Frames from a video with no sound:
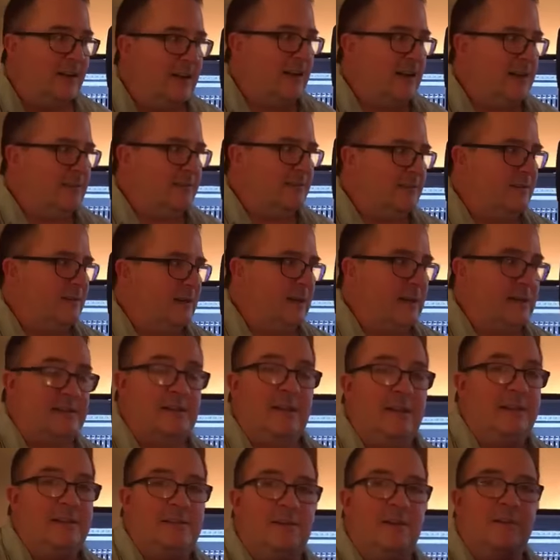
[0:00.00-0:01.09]
And
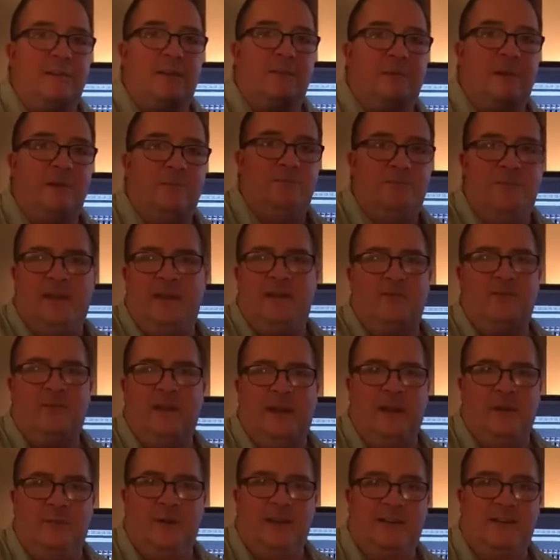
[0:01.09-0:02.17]
actually, it's not about being
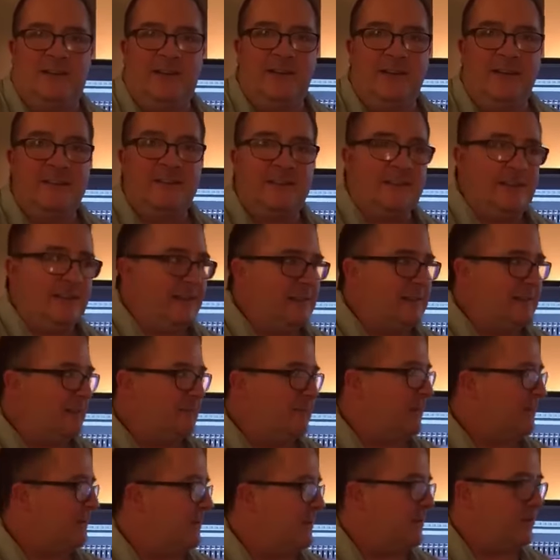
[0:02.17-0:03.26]
really well done. It's it's
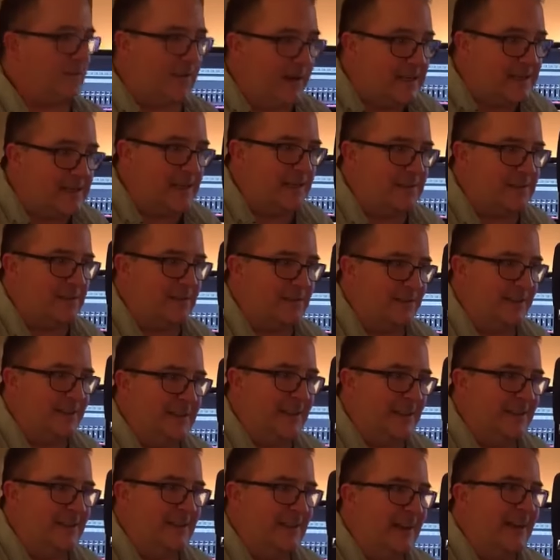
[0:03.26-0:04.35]
about the craziness of it.
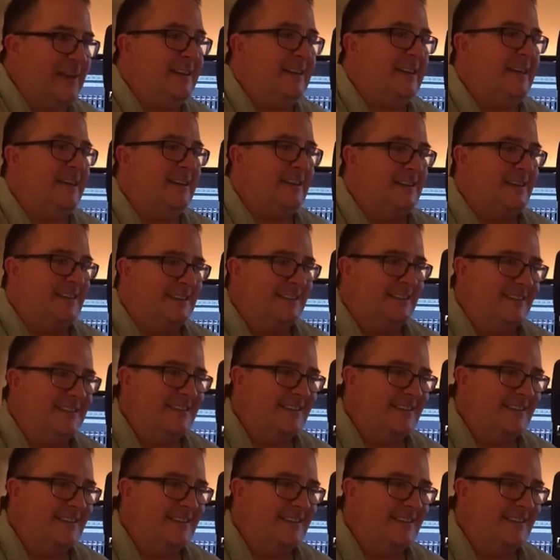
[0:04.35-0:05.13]
And yeah, I, and the humor